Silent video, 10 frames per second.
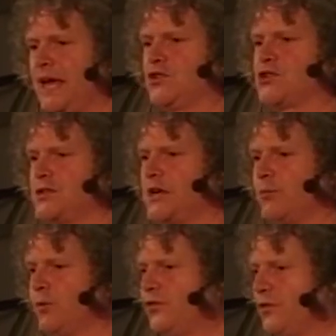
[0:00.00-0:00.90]
edge
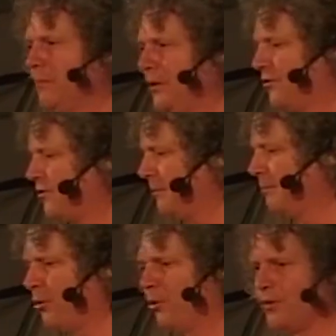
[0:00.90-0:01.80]
thing? What's the most
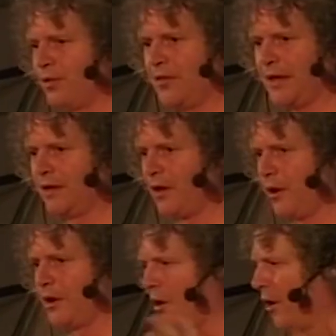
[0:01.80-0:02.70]
important thing going